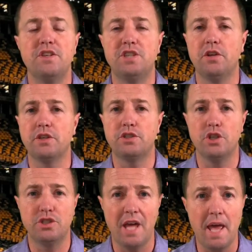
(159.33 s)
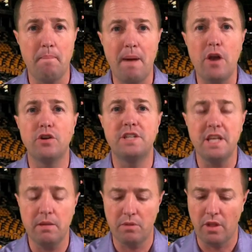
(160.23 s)
The Celtics just a better
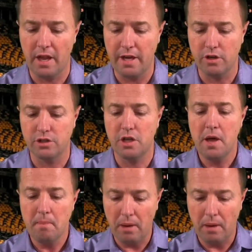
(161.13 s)
team than the Lakers.